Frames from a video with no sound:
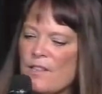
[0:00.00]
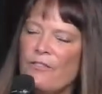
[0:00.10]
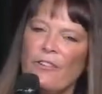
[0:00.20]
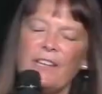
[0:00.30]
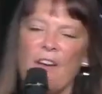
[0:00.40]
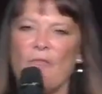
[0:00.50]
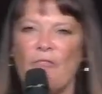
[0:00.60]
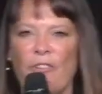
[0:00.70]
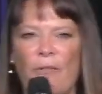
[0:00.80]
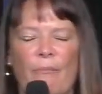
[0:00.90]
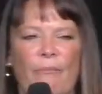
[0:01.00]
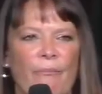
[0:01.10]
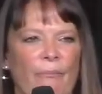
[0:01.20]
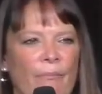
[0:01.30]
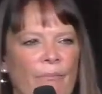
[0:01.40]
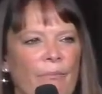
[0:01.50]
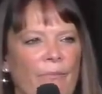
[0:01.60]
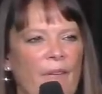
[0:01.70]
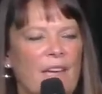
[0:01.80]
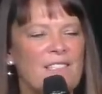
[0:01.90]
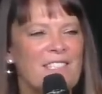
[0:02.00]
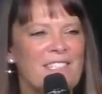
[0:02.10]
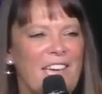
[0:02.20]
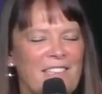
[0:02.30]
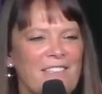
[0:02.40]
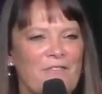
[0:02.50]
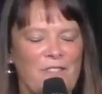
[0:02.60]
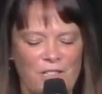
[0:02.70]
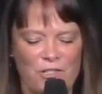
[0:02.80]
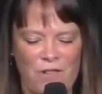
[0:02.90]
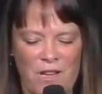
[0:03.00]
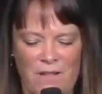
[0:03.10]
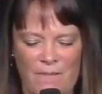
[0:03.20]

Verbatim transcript: find comfort and to take the victory.